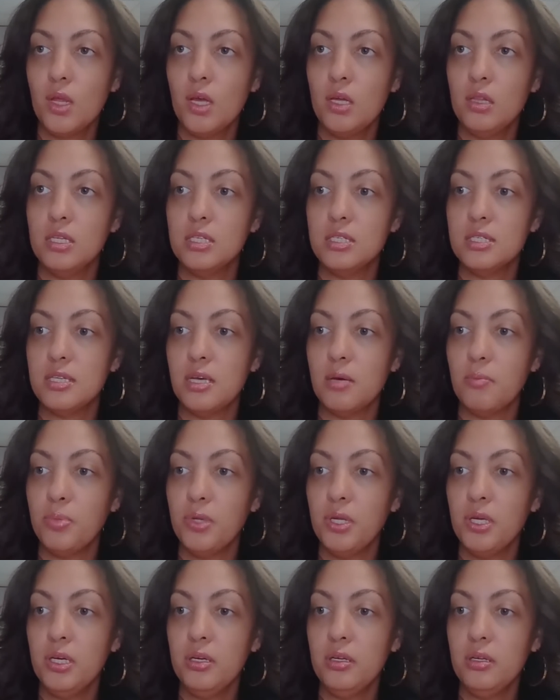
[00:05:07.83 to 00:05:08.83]
this
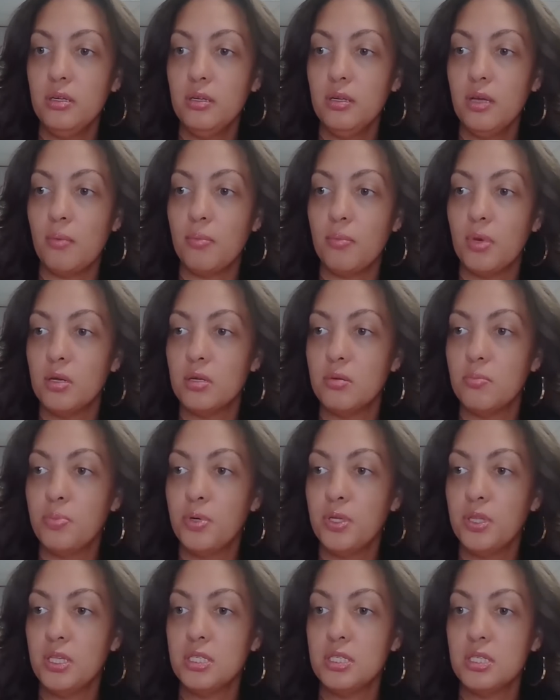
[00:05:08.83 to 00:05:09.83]
template. I'm going to
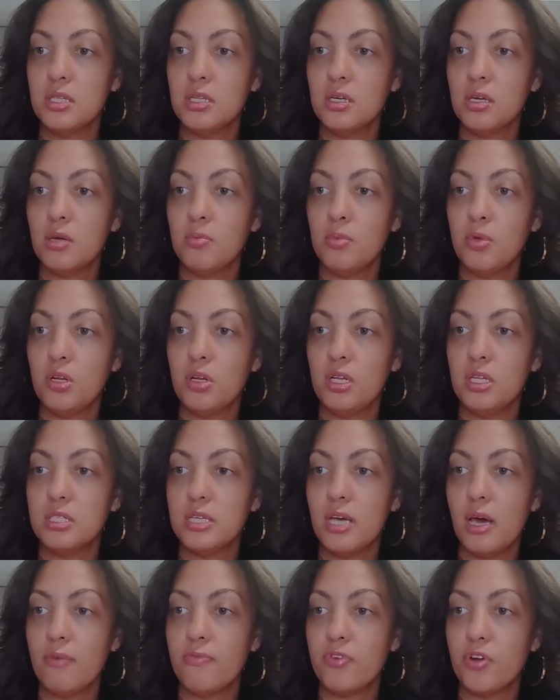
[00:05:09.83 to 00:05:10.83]
put this in the community
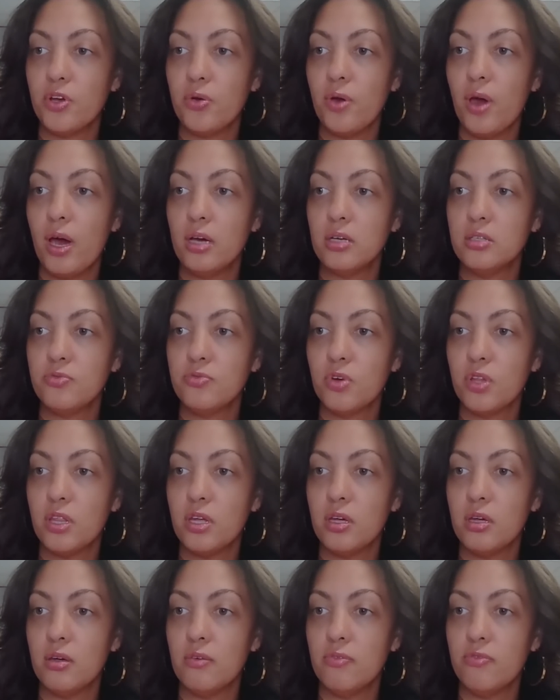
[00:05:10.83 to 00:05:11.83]
tab for you guys, for
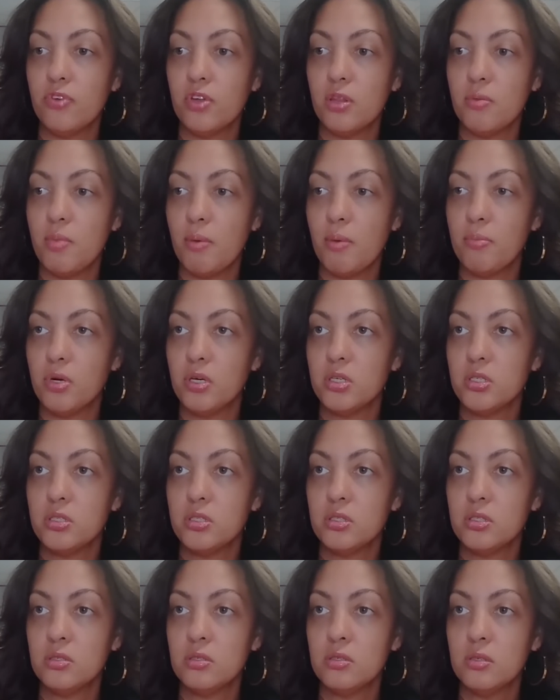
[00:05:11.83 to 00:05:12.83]
the
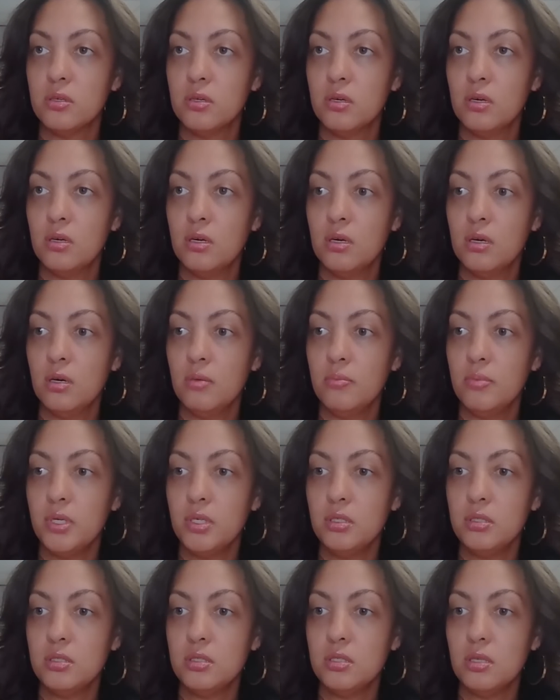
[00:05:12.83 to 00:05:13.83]
members.
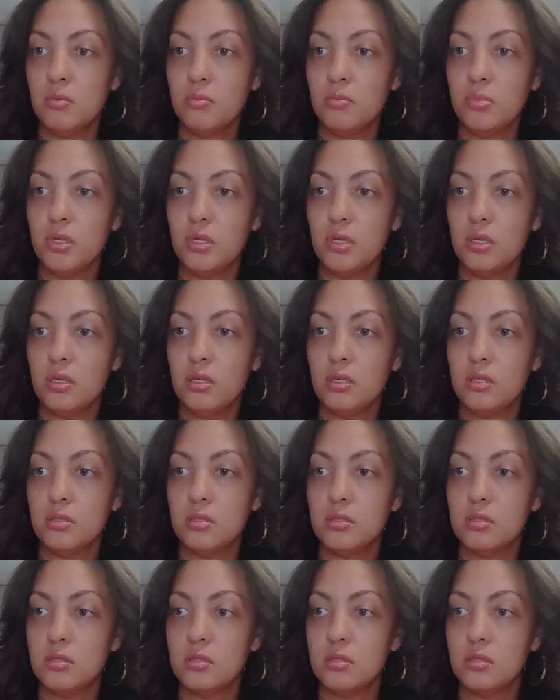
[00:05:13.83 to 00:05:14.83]
Put
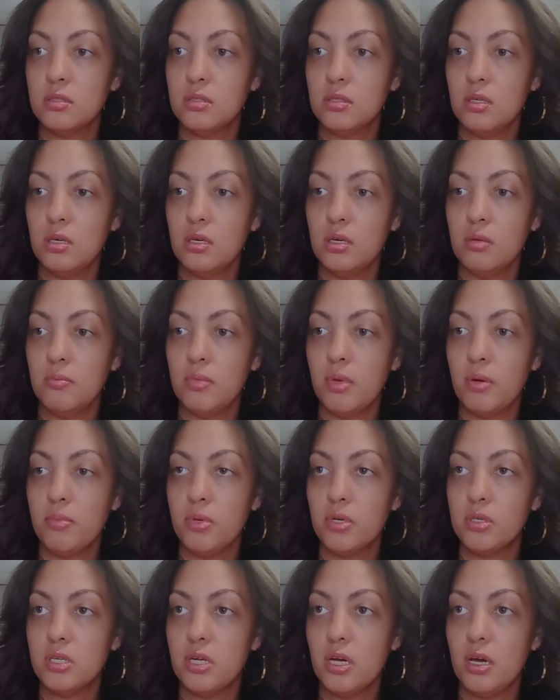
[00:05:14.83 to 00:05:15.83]
templates in
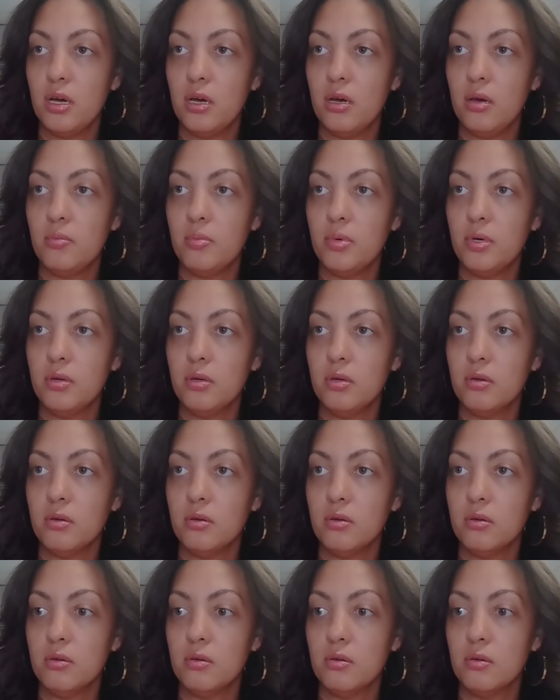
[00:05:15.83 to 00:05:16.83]
member tab.
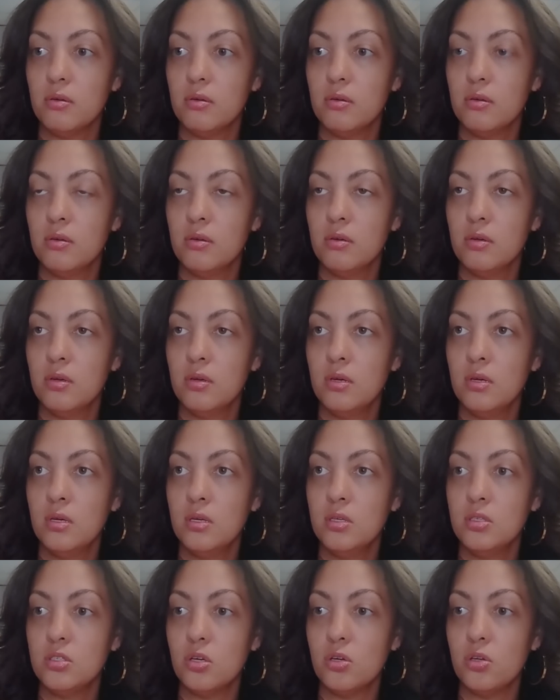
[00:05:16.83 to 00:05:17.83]

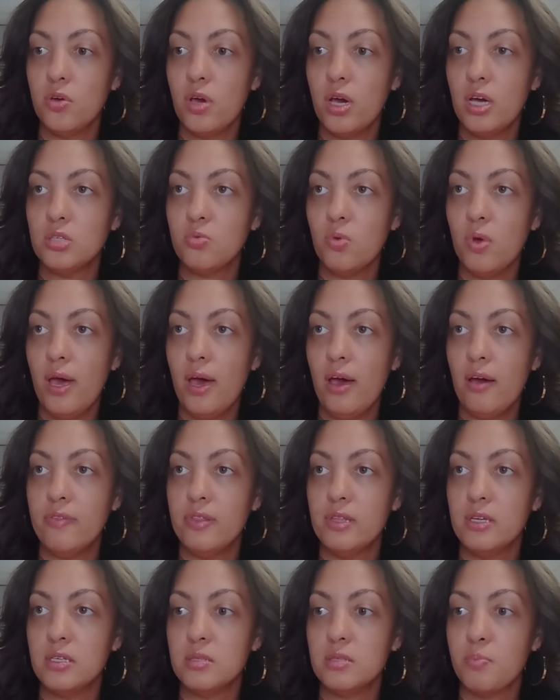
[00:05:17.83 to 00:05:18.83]
So you guys will have
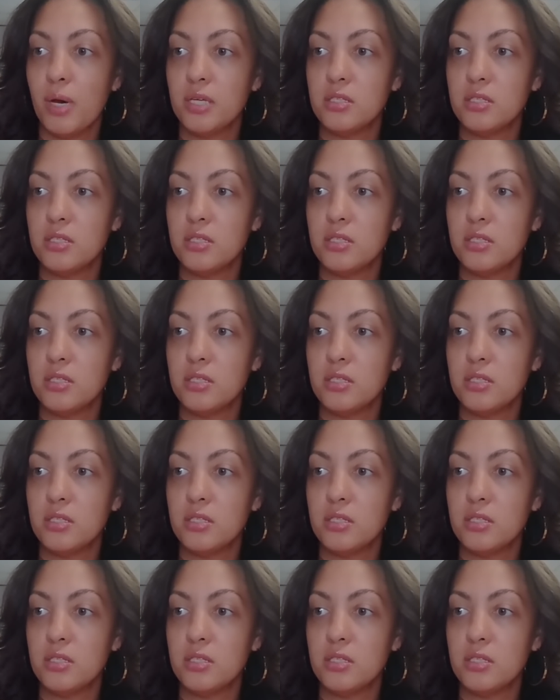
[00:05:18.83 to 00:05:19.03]
this by